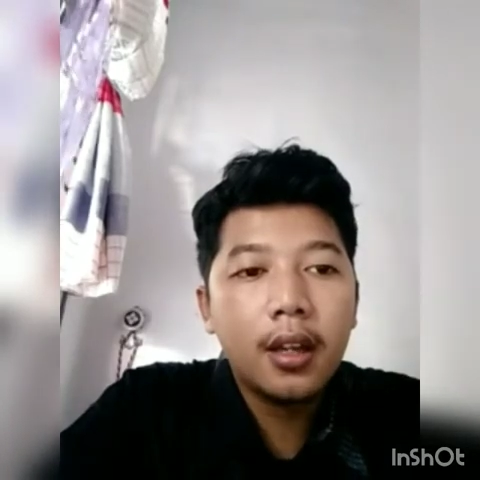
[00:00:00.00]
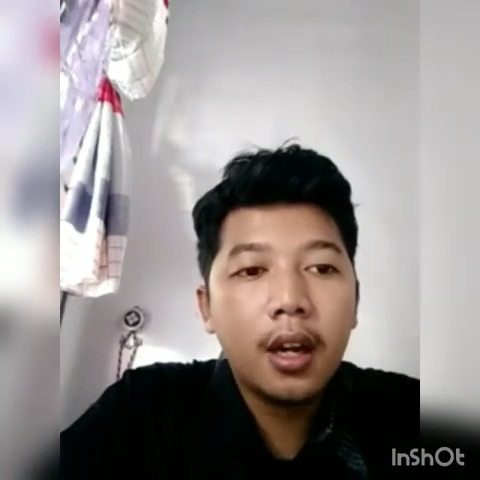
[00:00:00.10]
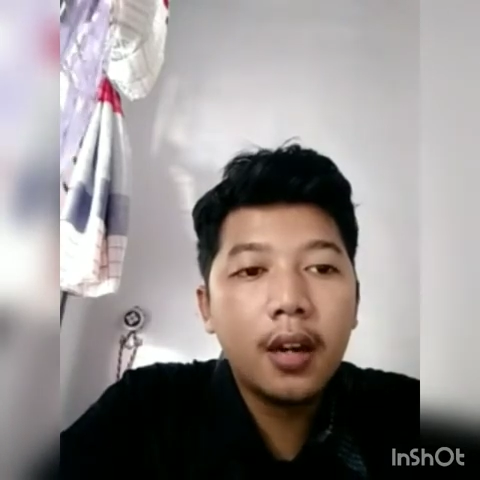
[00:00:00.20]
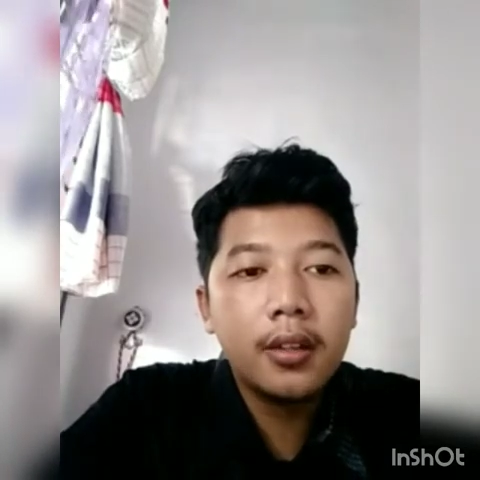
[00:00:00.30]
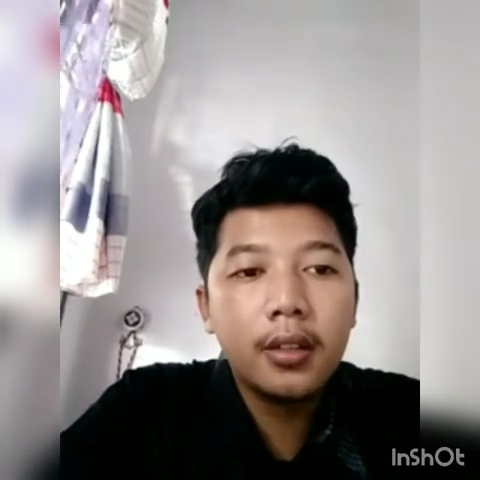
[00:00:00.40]

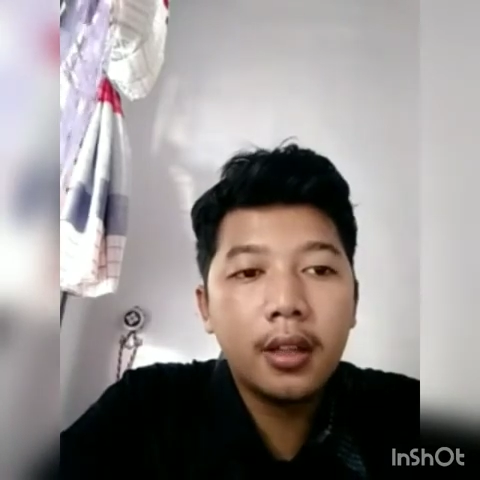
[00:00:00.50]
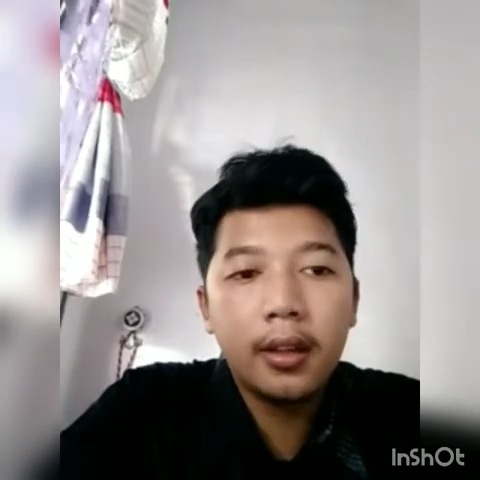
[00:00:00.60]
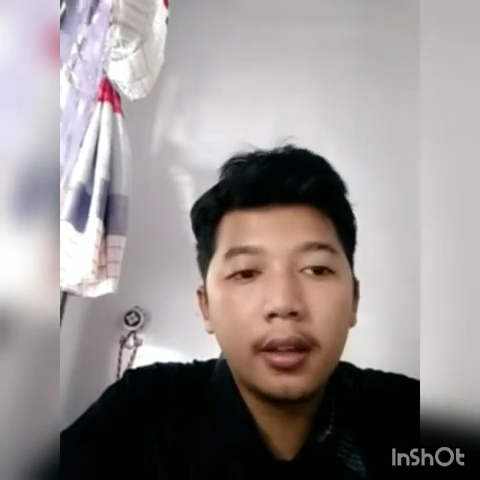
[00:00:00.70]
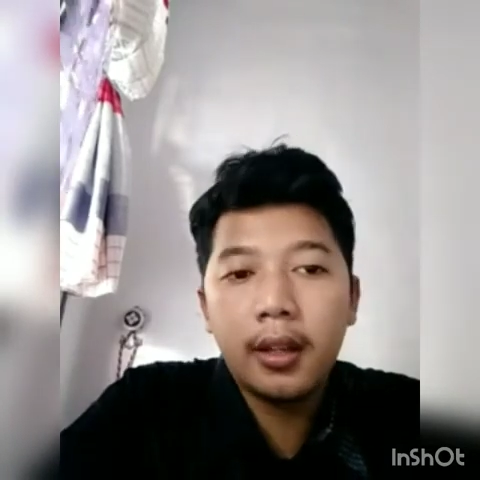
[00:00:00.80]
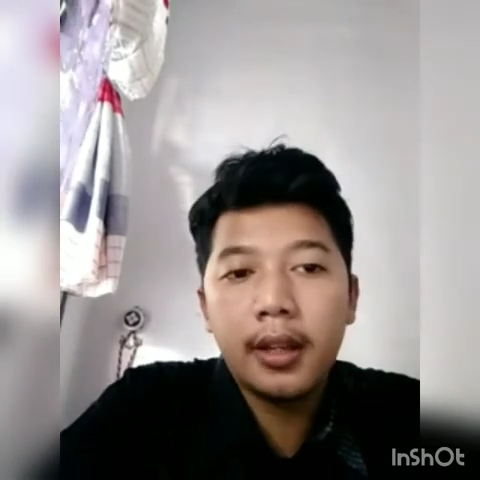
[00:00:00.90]
how to
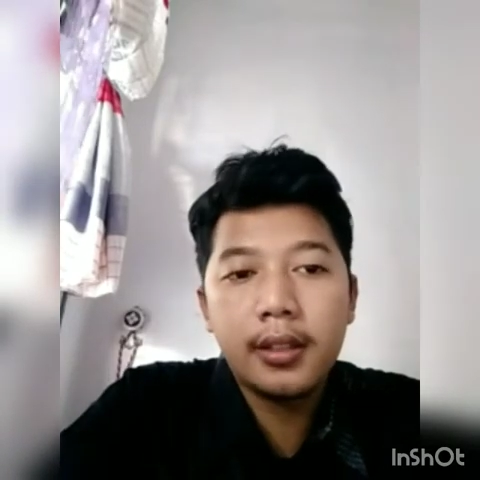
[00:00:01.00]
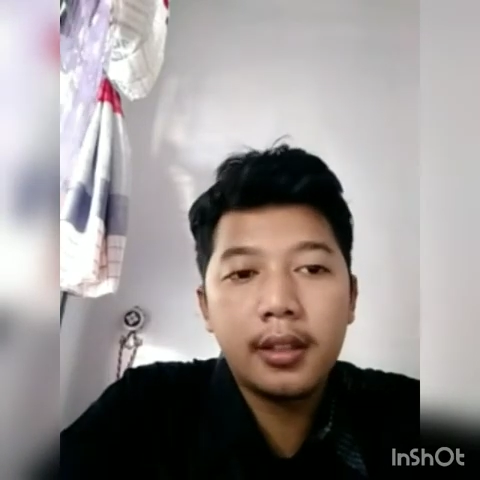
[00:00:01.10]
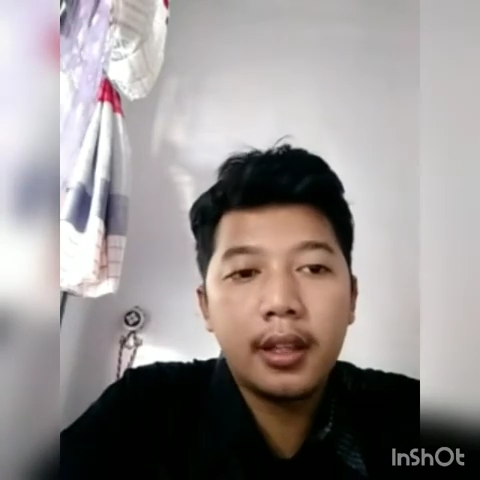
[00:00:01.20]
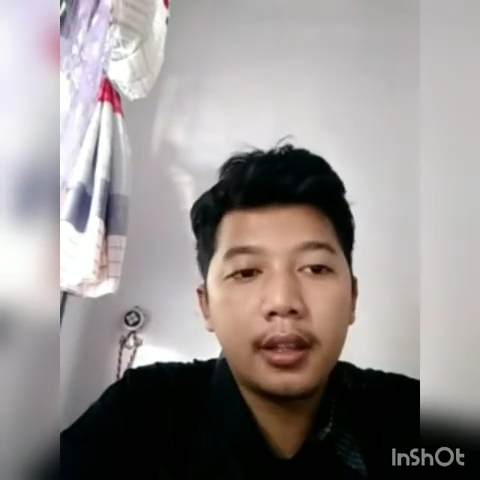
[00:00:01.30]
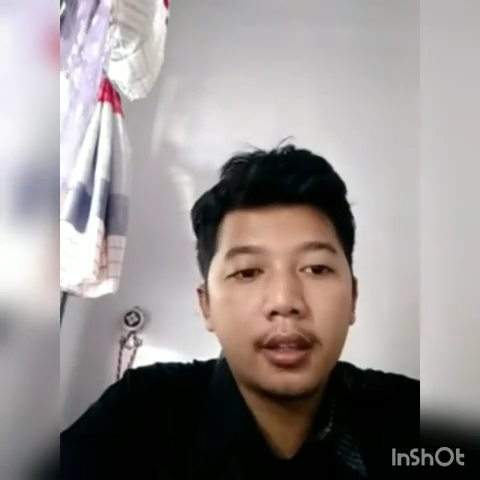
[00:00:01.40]
analyze the
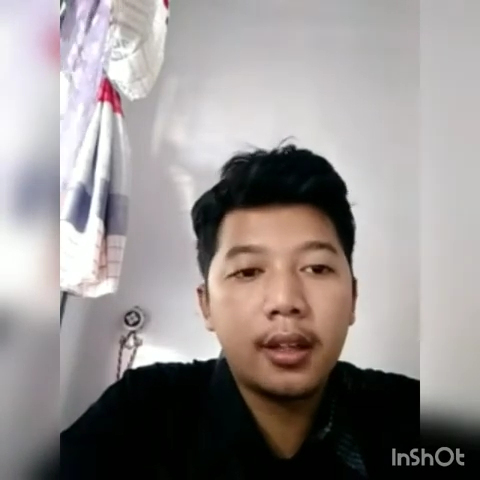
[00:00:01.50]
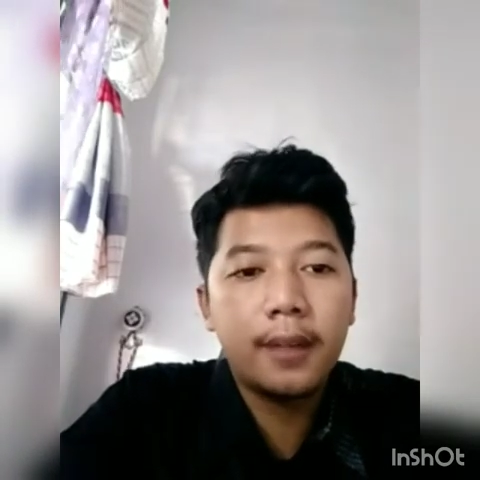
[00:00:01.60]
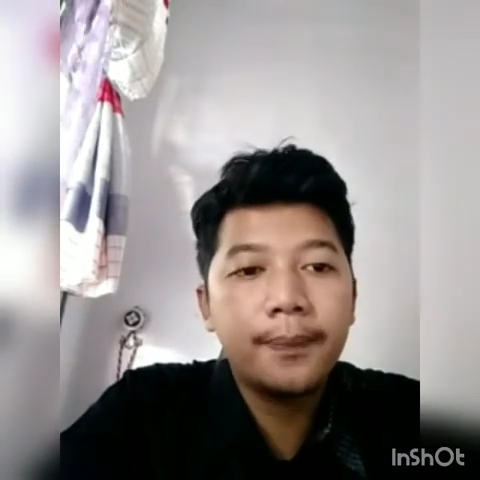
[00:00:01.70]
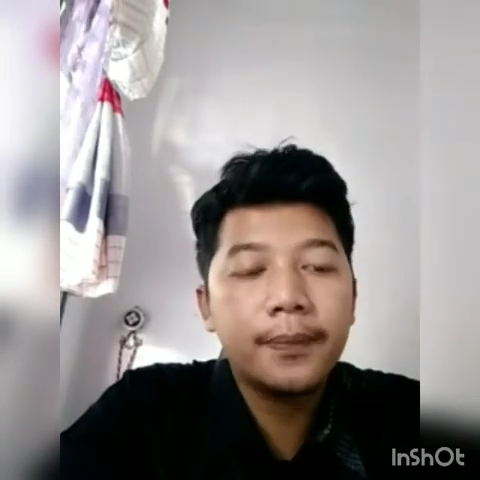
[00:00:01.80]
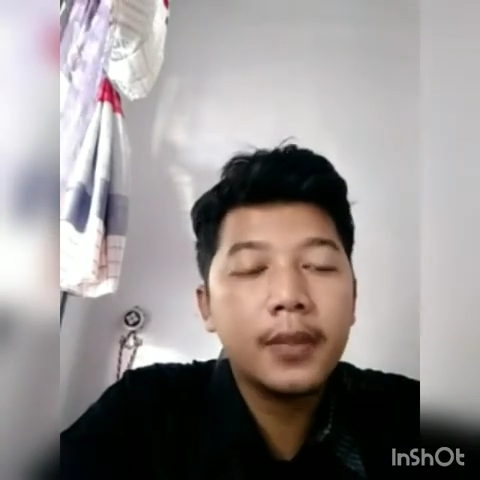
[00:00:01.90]
data.
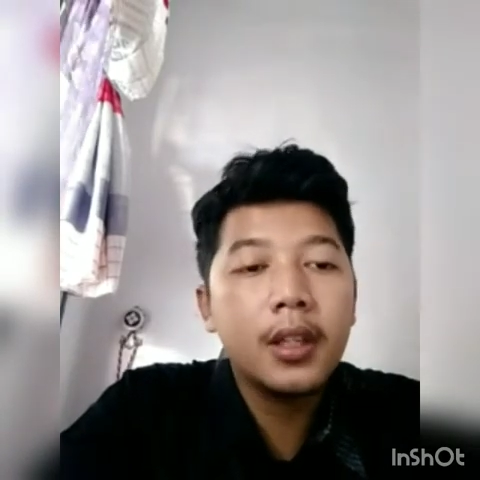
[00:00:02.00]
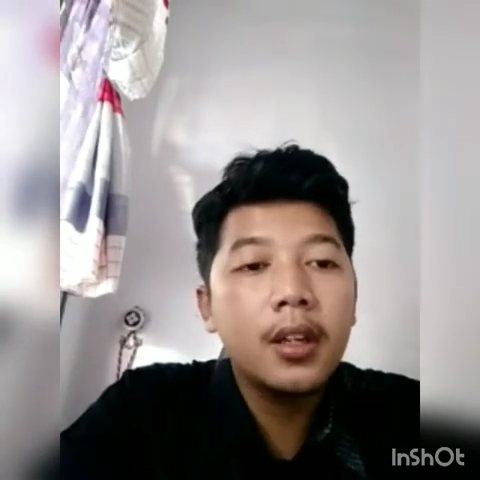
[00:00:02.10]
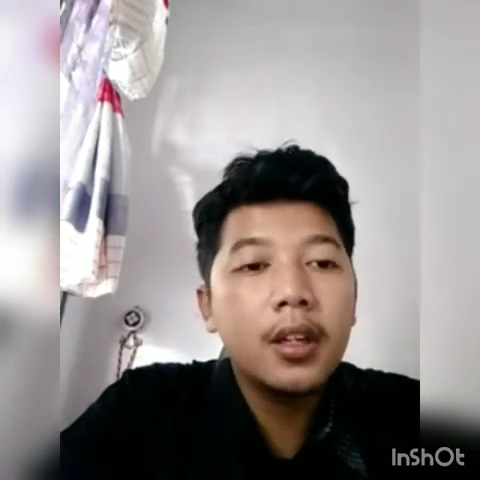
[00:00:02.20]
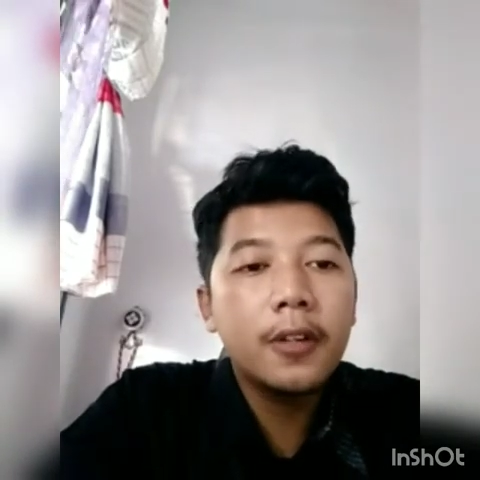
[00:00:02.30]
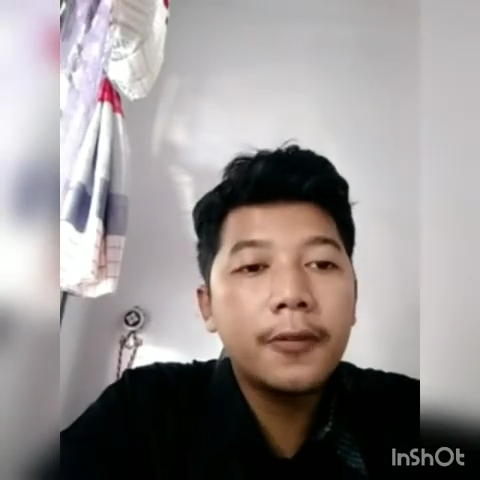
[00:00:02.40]

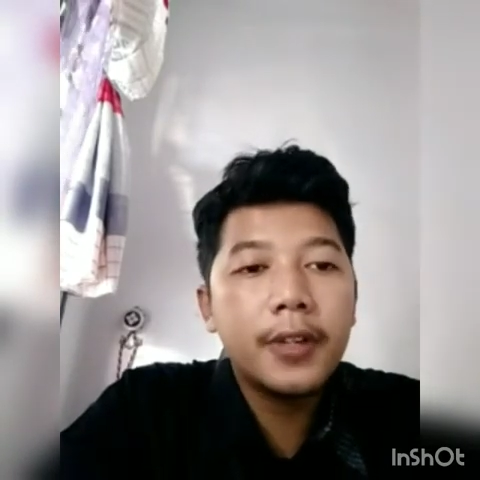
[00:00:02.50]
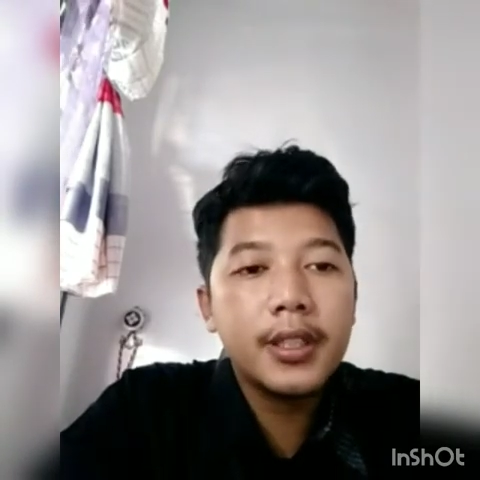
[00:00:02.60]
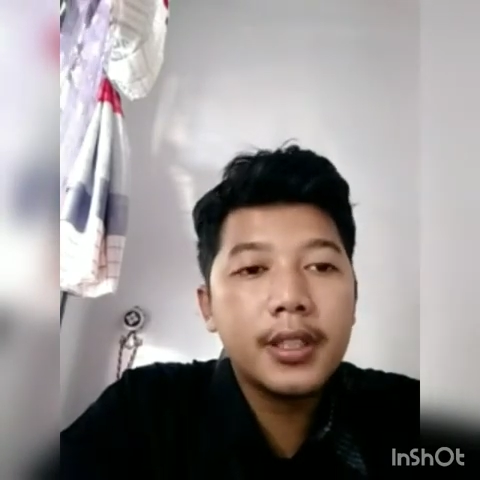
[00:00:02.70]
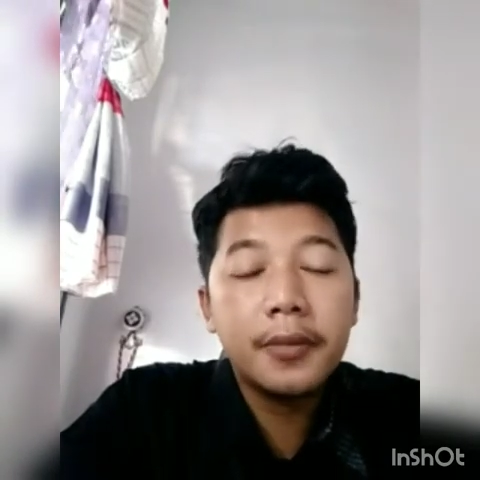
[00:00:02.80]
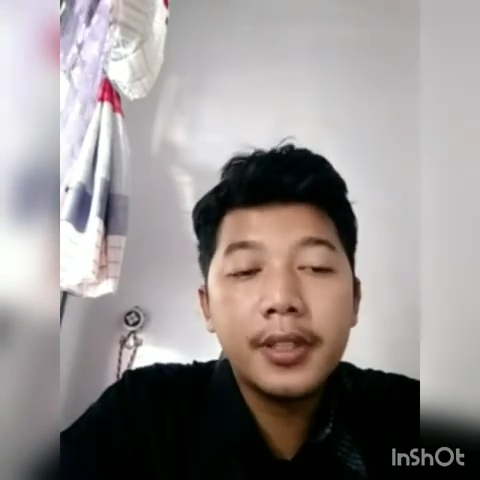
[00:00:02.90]

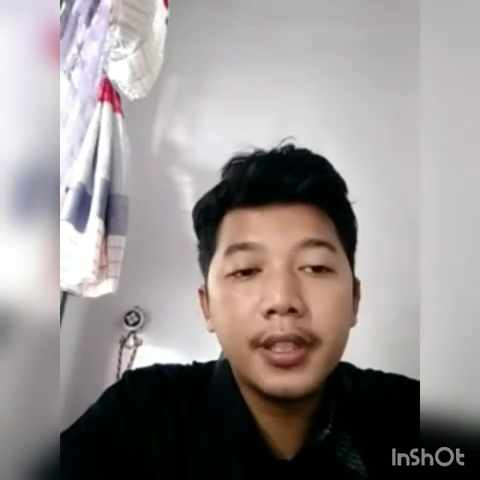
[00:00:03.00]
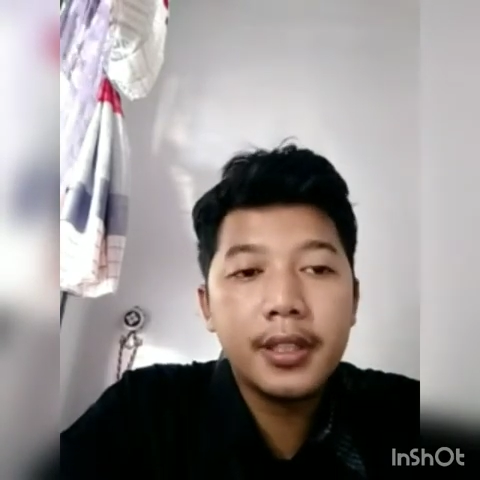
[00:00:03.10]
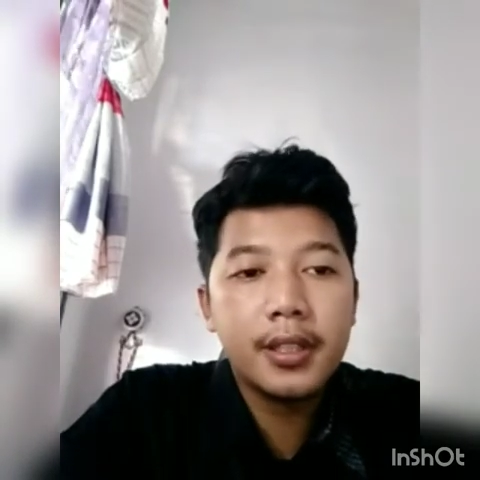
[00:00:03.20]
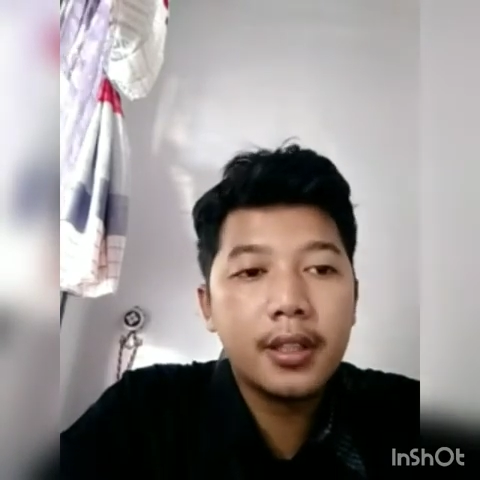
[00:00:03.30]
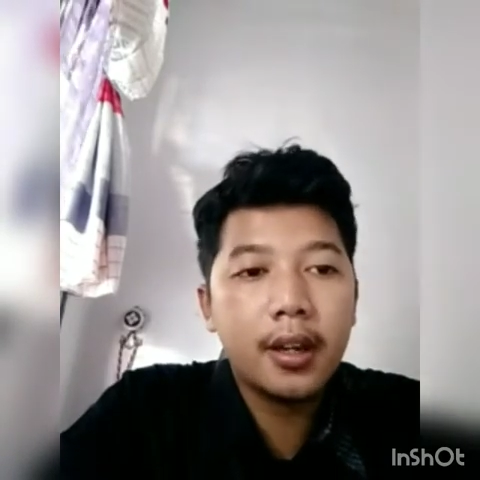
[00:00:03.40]
First,
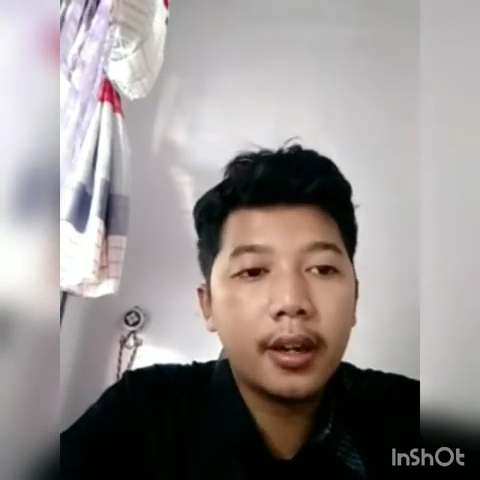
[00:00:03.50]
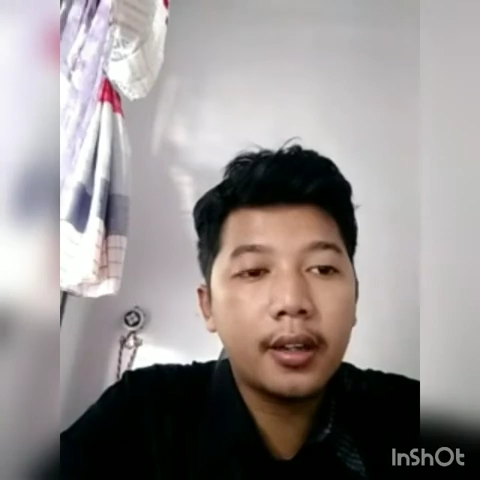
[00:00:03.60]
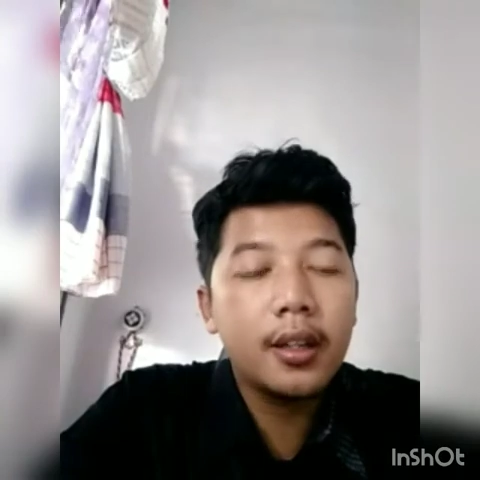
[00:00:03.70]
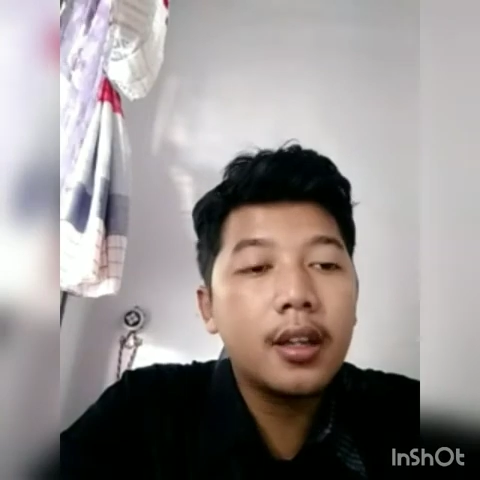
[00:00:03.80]
research design.